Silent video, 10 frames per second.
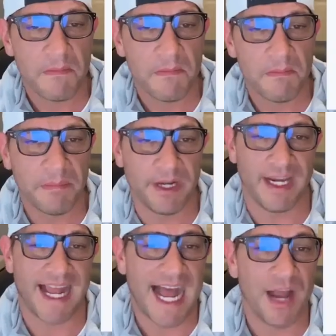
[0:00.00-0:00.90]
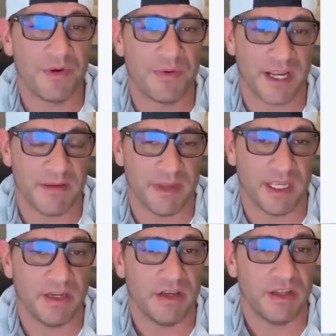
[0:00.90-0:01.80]
But I would
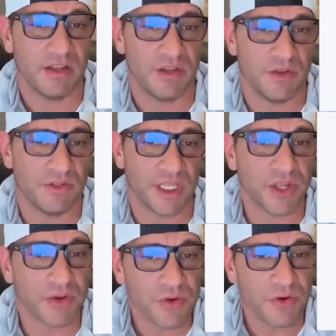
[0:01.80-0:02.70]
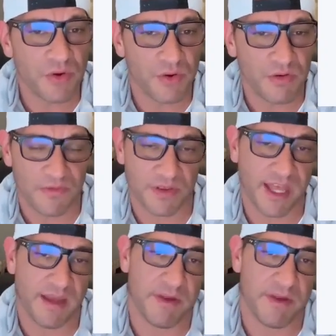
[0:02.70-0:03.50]
recommend using Google for that,